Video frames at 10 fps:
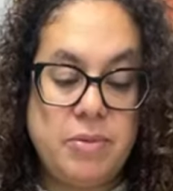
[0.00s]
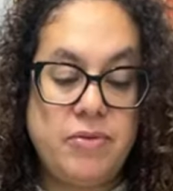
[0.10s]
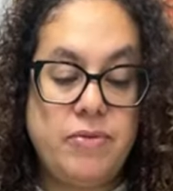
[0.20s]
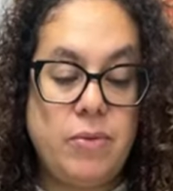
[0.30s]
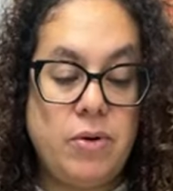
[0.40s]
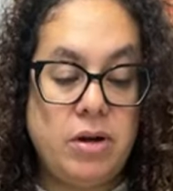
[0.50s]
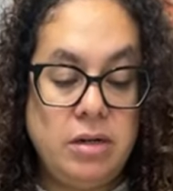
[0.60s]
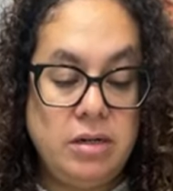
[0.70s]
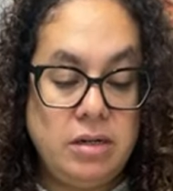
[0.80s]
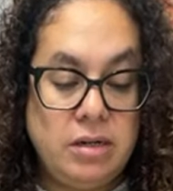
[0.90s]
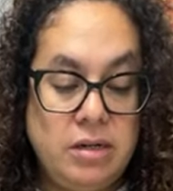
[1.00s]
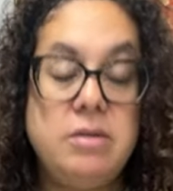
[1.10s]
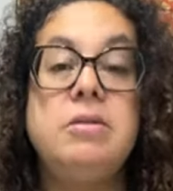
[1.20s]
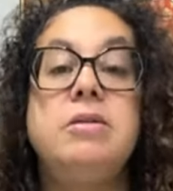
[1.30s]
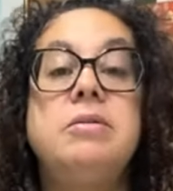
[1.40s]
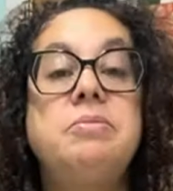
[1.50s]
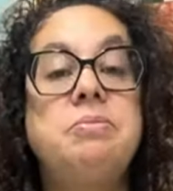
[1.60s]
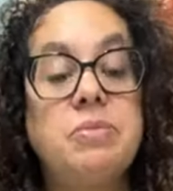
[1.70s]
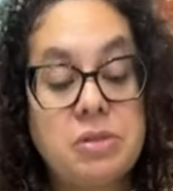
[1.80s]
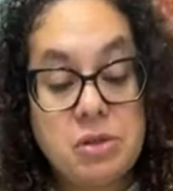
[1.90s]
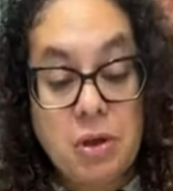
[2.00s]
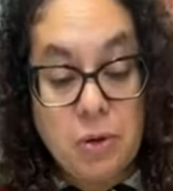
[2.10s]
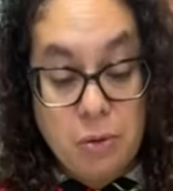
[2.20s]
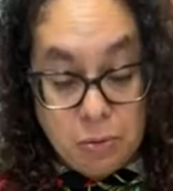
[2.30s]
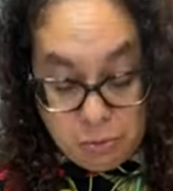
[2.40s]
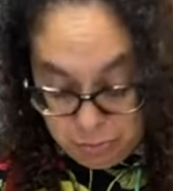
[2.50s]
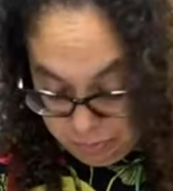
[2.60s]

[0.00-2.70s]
before. So